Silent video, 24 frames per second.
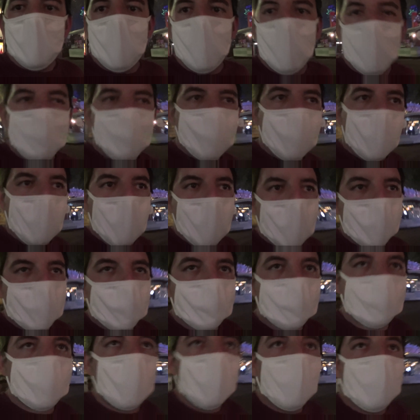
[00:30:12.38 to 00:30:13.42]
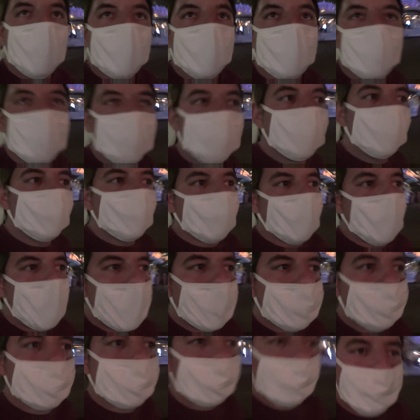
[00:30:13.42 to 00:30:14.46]
Upon going through
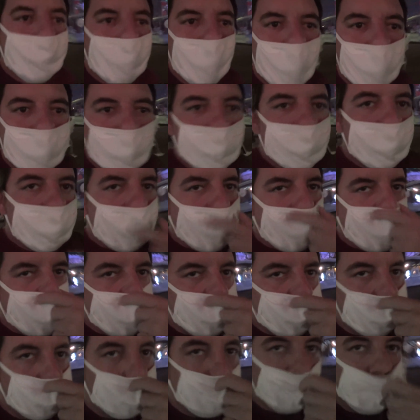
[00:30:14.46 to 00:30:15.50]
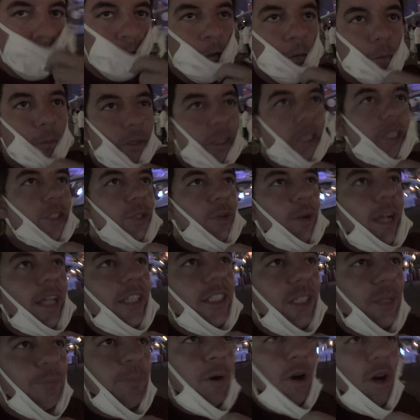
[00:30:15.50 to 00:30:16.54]
Jurassic Park land, we did
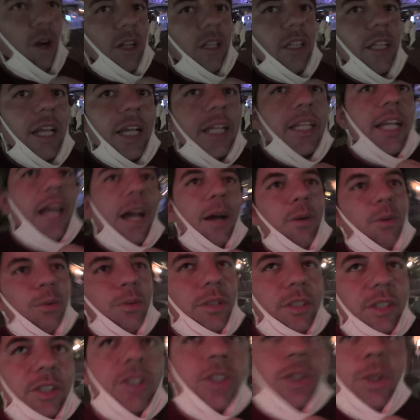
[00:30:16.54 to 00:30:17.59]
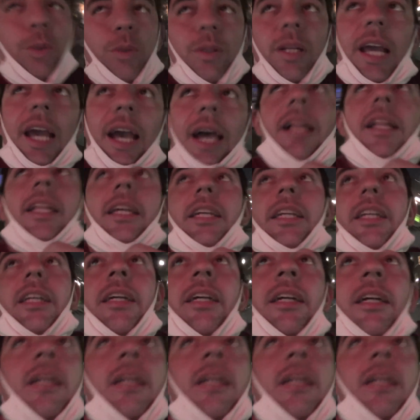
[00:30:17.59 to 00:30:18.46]
Jurassic Park land. Now we're in Toon Alley.